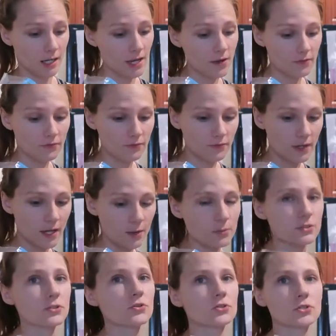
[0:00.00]
If it
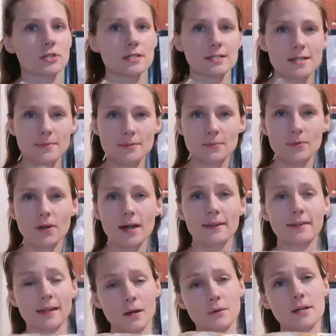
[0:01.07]
was socially acceptable,
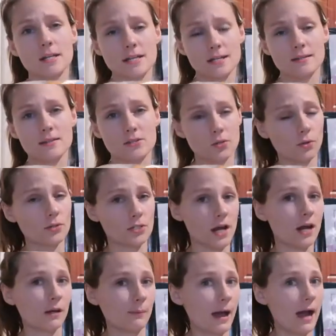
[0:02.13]
I think I would eat this whole
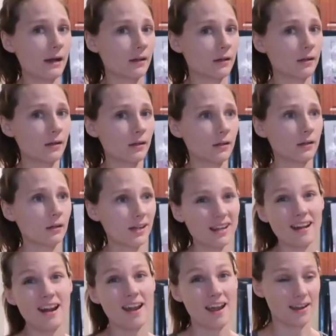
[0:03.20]
entire bag
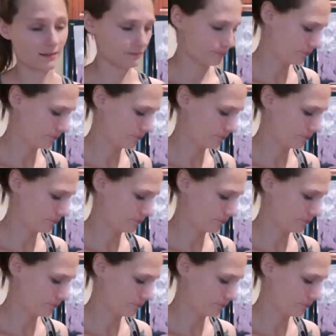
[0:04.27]
in a day.